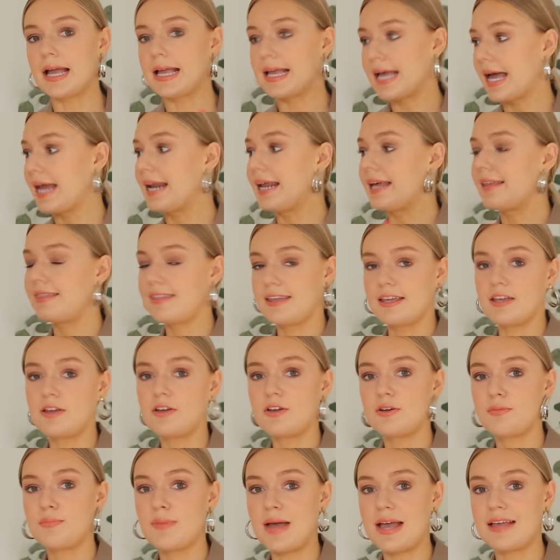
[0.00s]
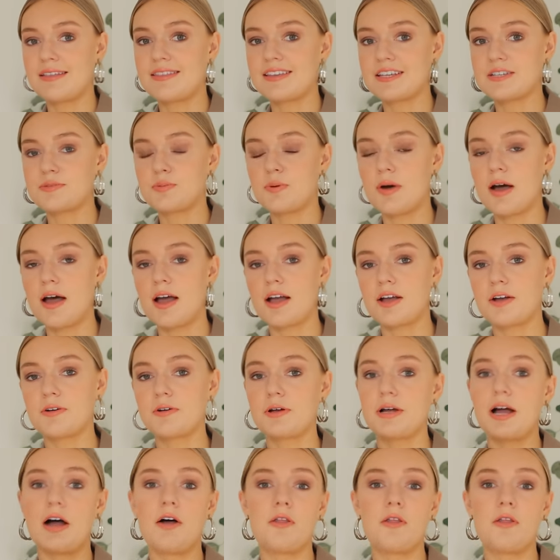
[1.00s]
again, I think you could make this work